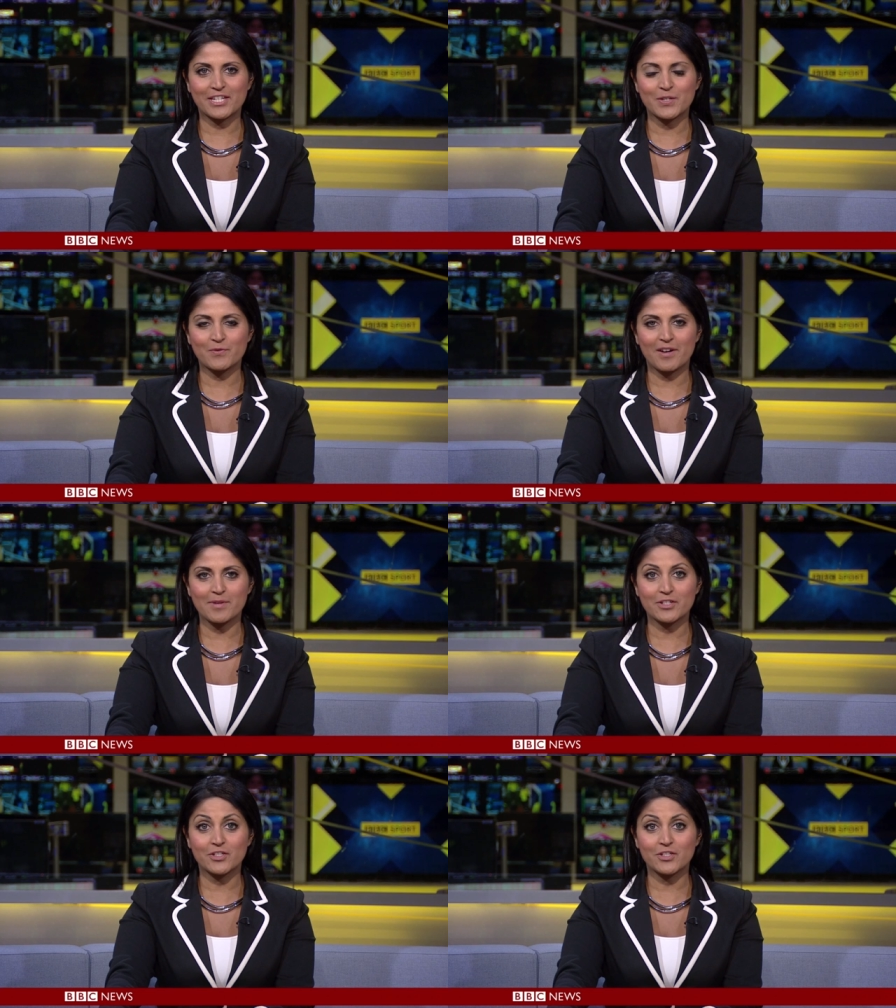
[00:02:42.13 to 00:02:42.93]
you very
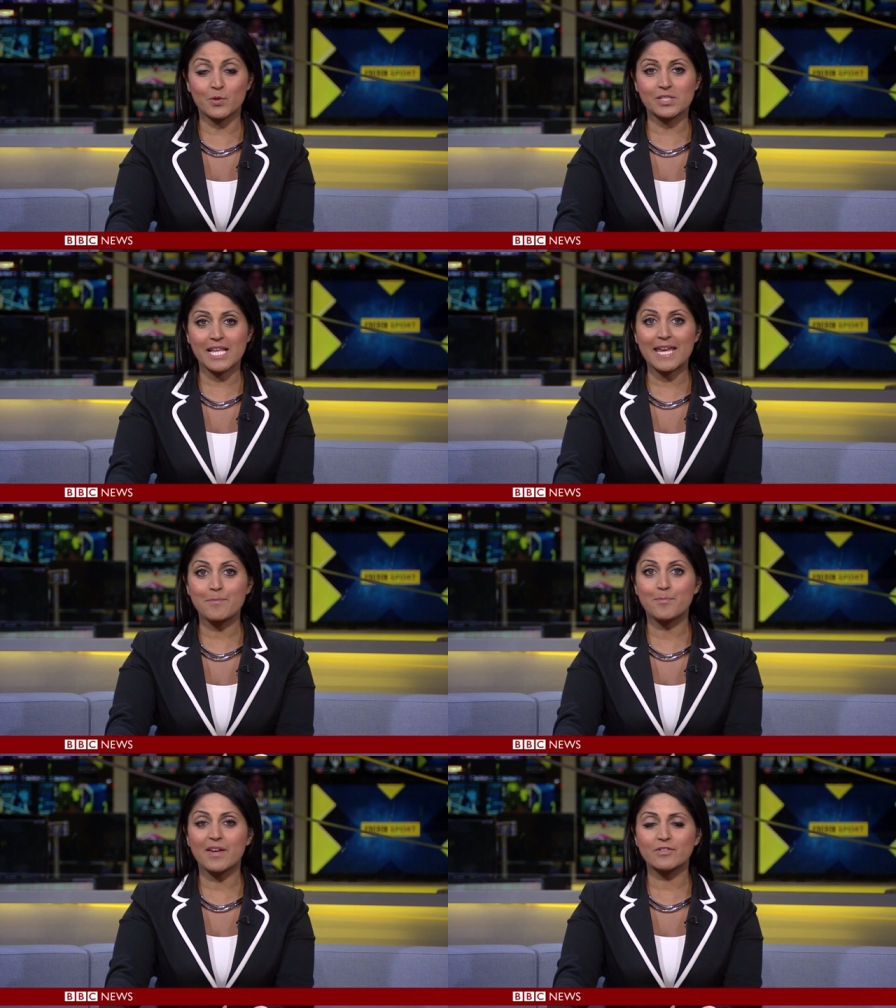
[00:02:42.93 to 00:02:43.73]
much. It was a
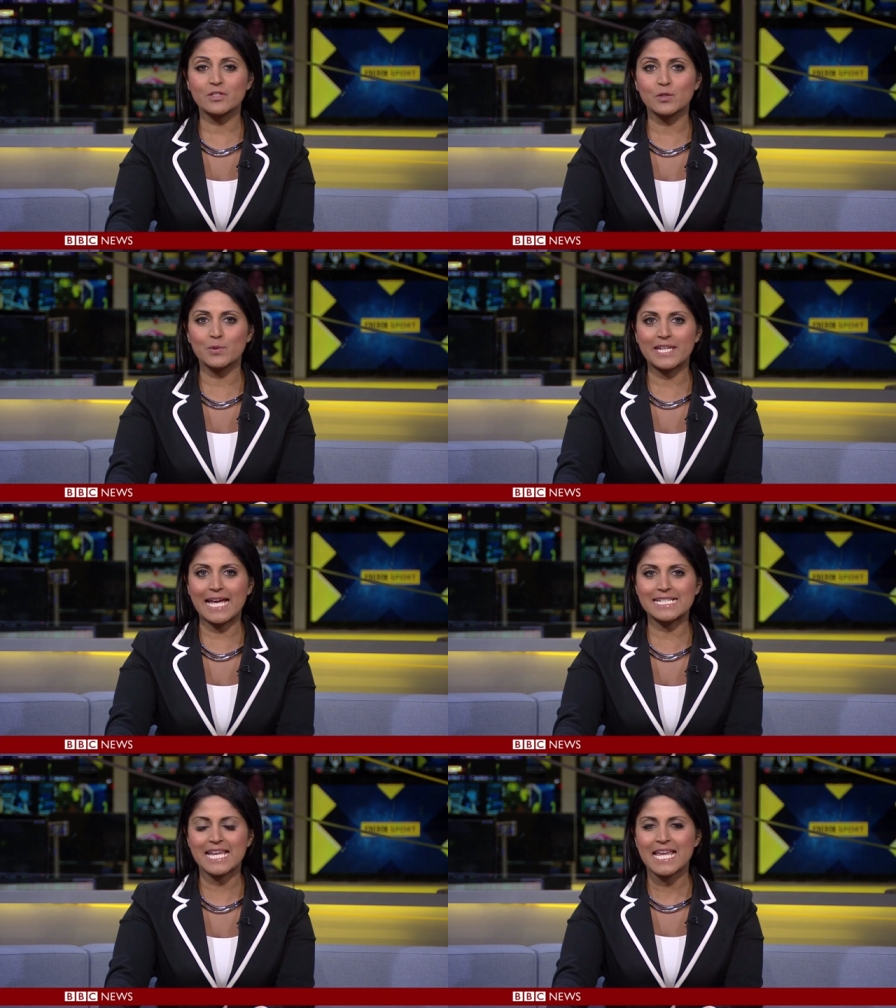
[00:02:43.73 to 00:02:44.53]
pivotal weekend